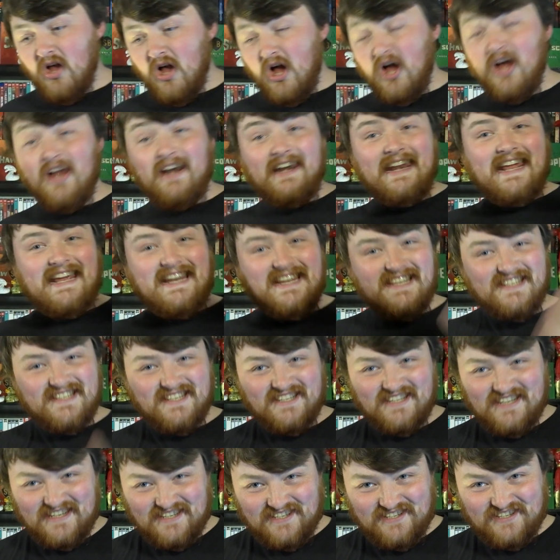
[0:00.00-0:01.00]

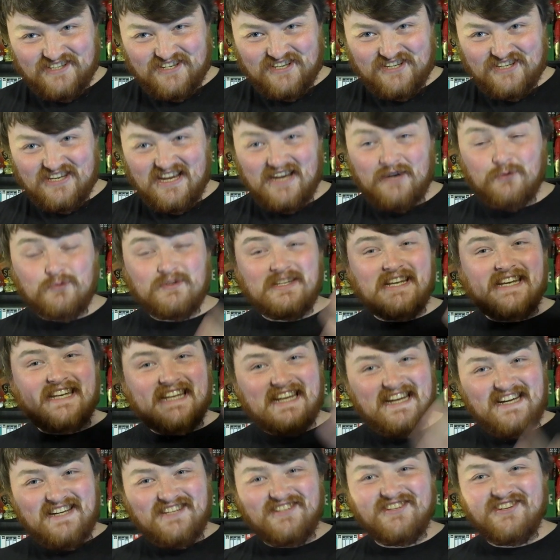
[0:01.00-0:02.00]
LASERDISCS. It was a
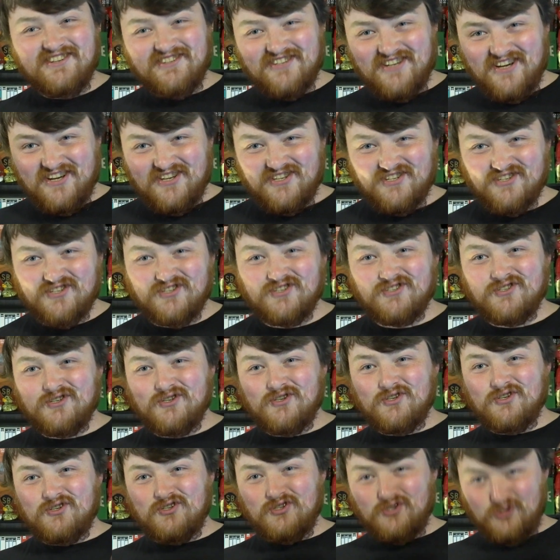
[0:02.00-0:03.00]
LASERDISCS
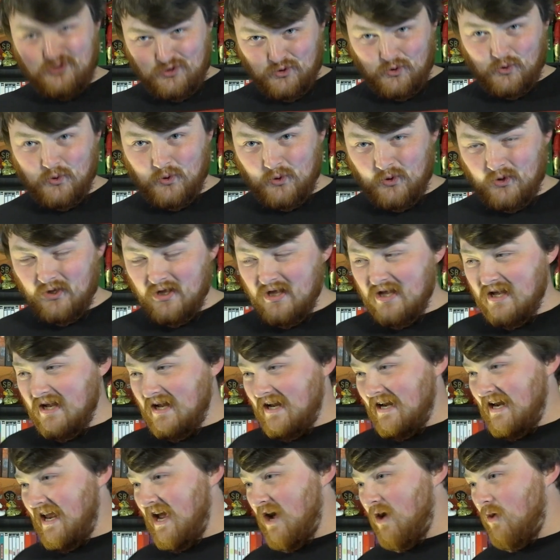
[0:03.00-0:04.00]
stall.
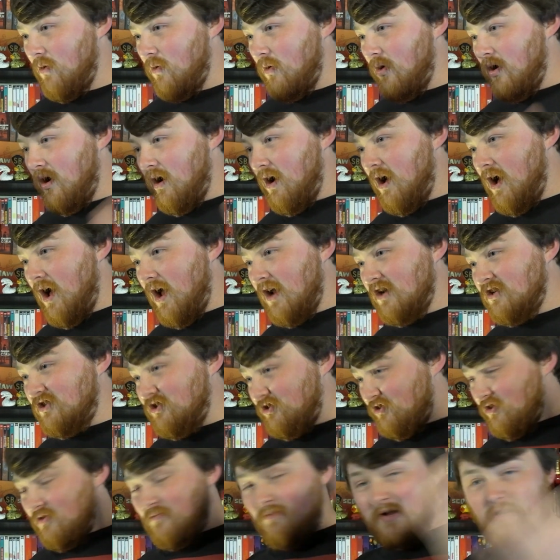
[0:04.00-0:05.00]
Now,
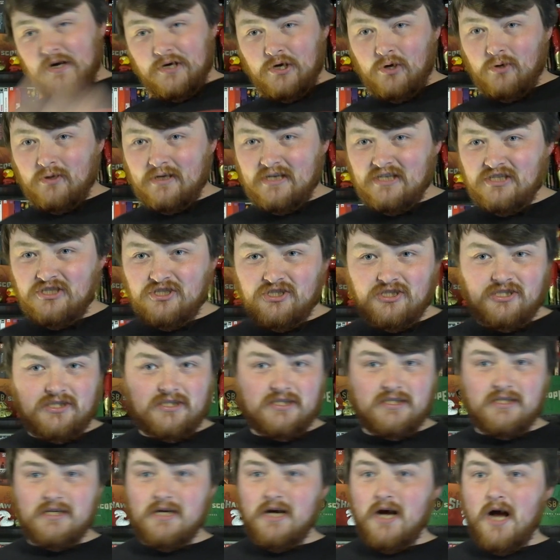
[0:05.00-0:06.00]
to my knowledge,
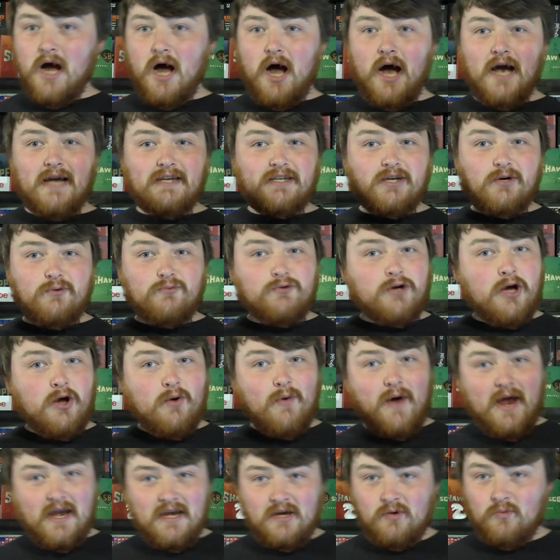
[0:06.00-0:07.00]
I don't
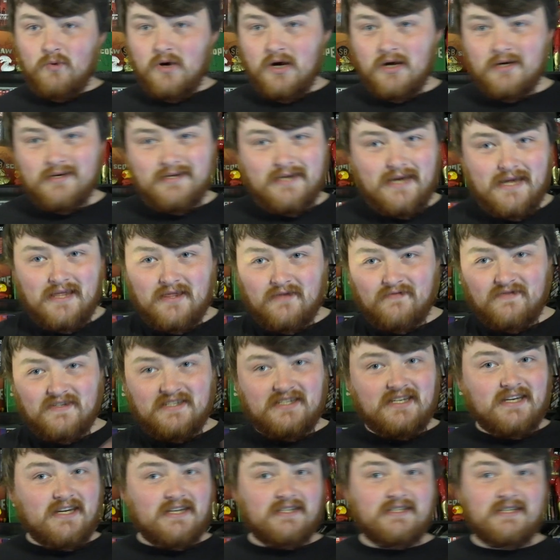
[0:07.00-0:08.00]
know anyone in the
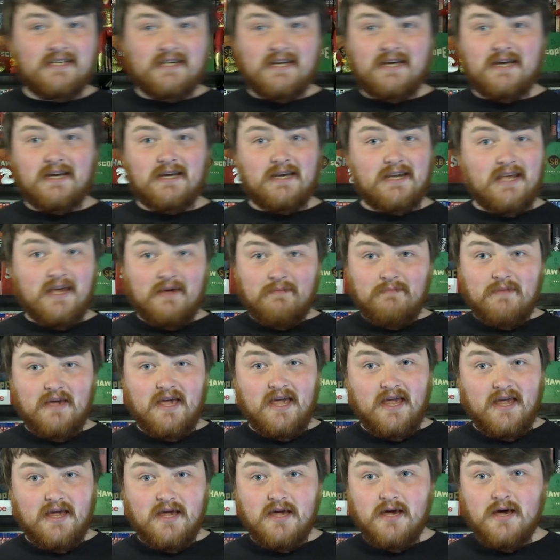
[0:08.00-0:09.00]
vicinity near
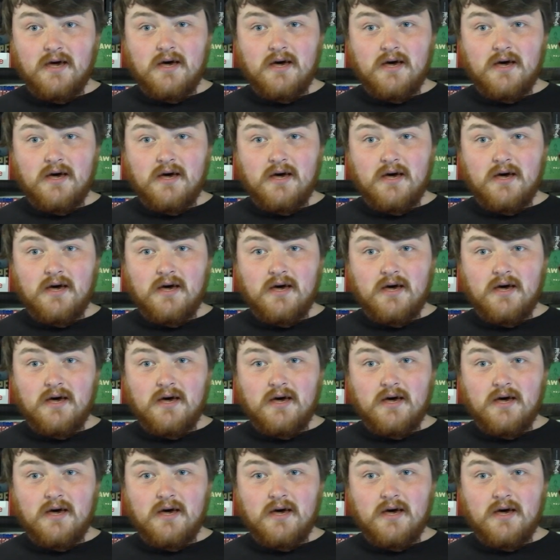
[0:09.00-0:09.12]
me